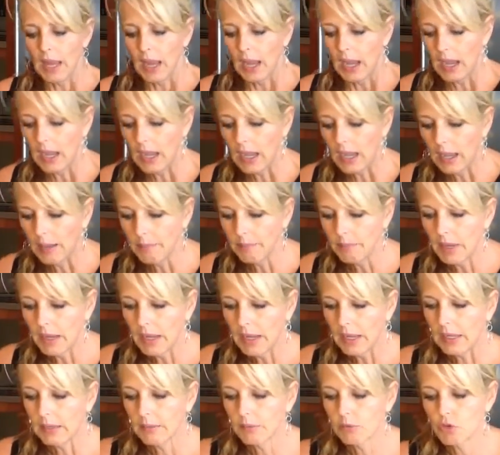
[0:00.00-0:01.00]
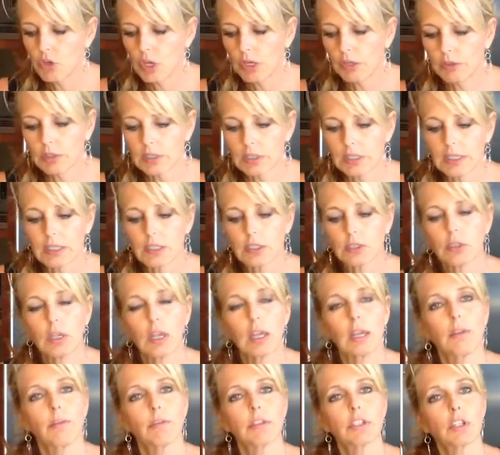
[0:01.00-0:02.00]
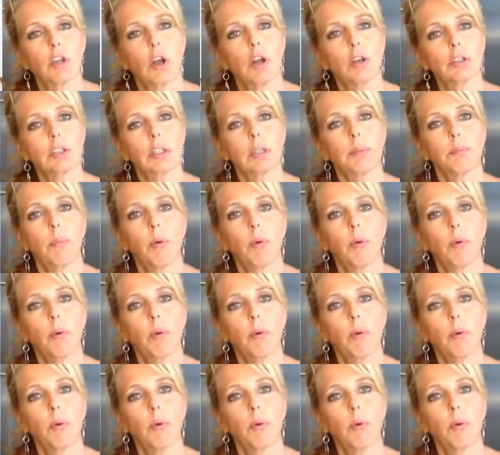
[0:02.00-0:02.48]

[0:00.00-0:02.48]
I generously salted